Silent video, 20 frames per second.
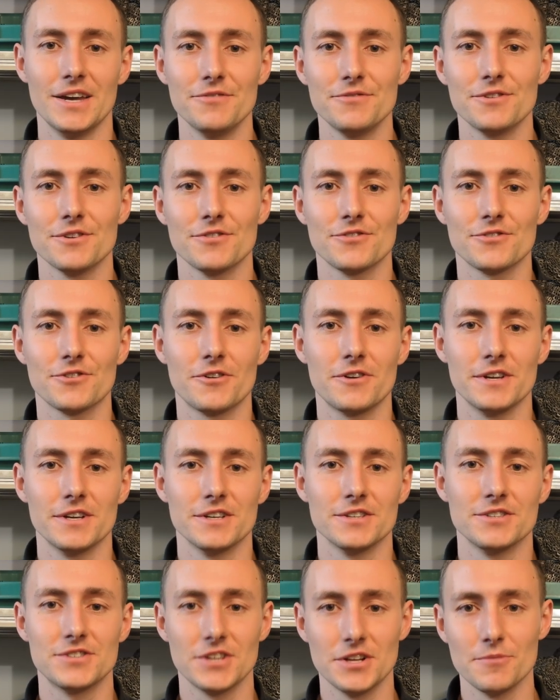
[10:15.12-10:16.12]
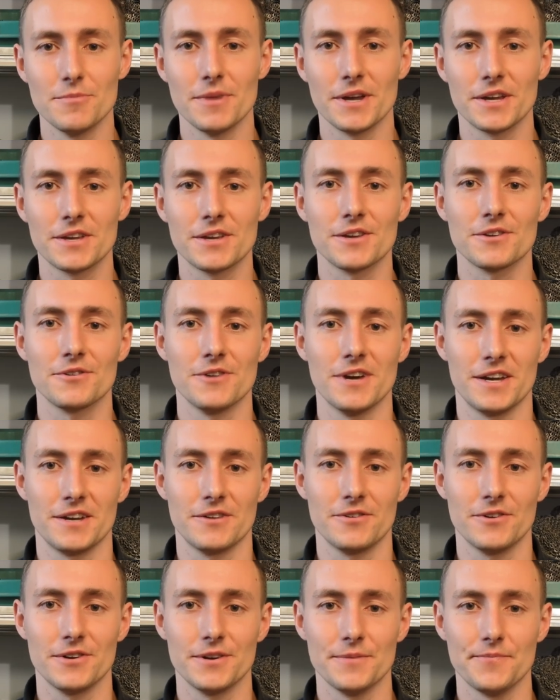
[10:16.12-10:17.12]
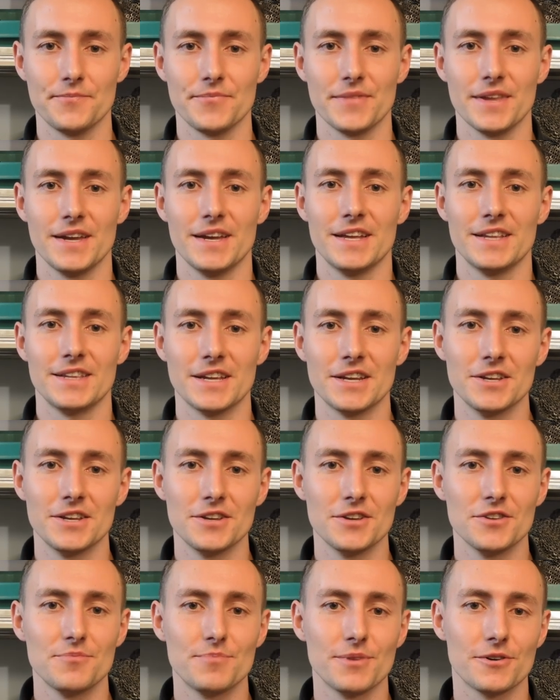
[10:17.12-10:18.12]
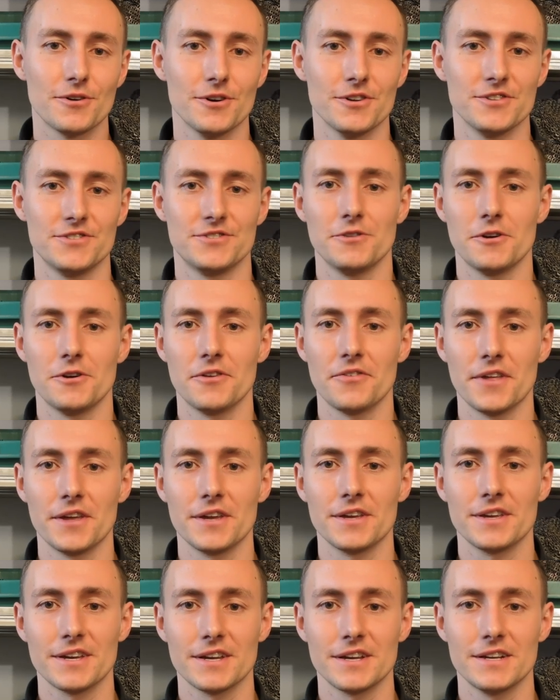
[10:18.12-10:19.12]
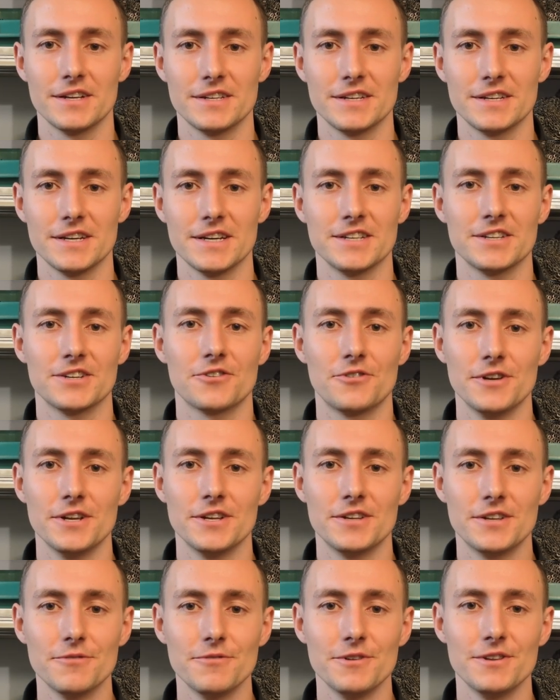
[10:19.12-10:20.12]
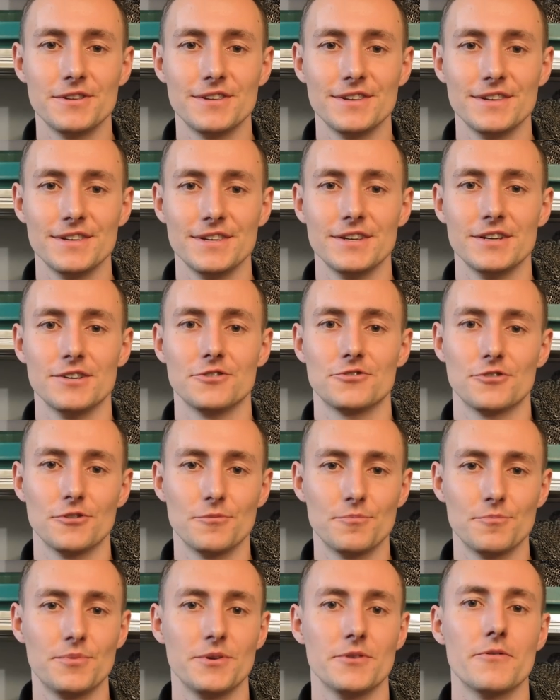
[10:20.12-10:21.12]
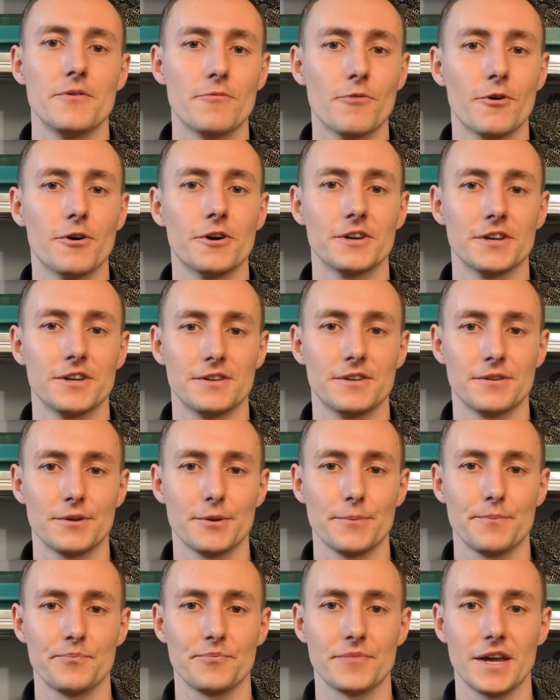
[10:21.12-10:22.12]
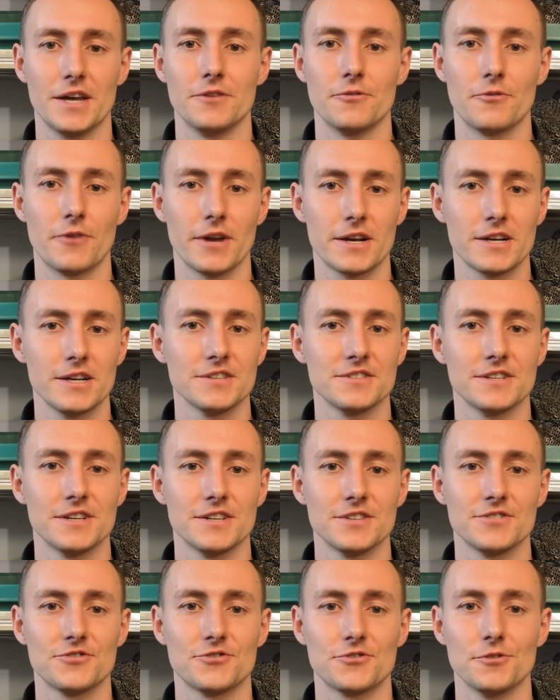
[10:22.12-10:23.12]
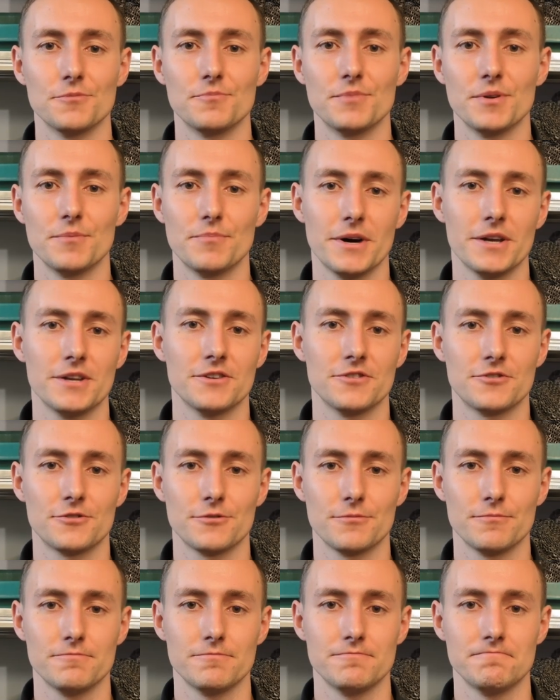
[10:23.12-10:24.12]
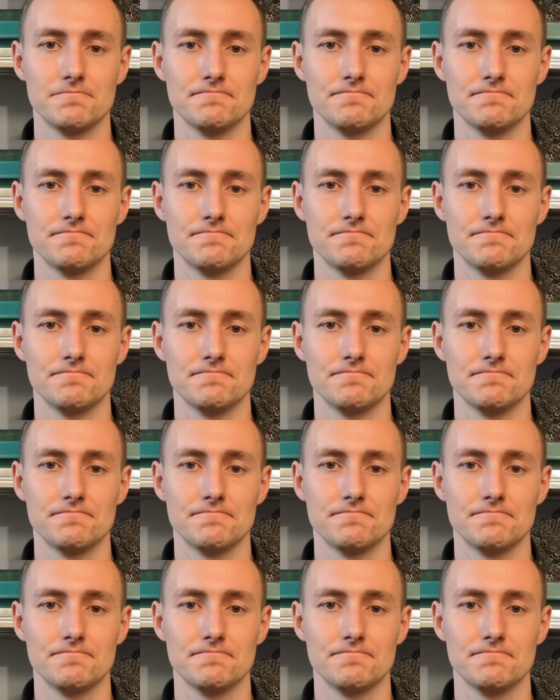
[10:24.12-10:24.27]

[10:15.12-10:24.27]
If the story is still making you angry, then it is because you're thinking that creativity should be rewarded and recklessness should be punished.